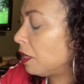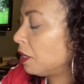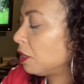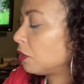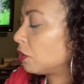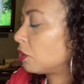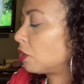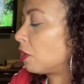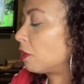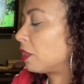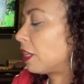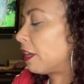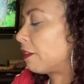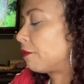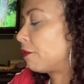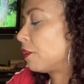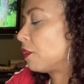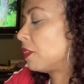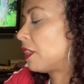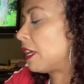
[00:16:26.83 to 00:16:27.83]
So they
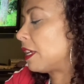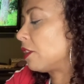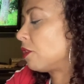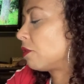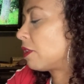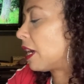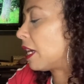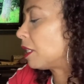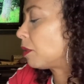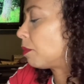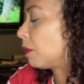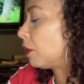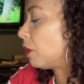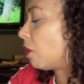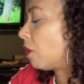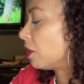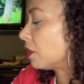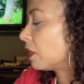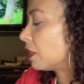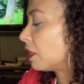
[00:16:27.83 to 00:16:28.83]
feel that you guys
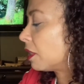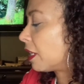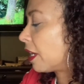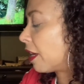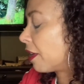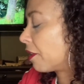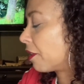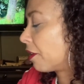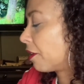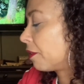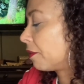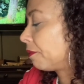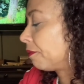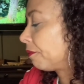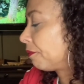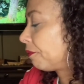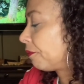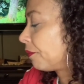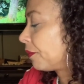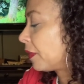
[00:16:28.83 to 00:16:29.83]
belong together.
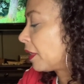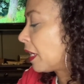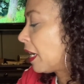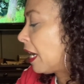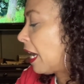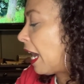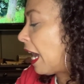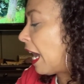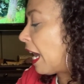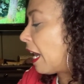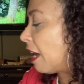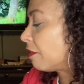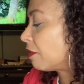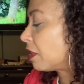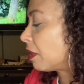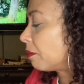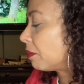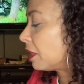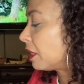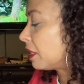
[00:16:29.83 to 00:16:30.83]
I have
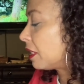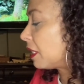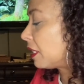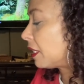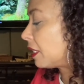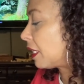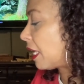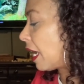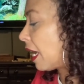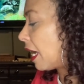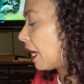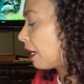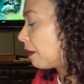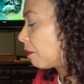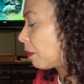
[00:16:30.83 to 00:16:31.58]
something to say,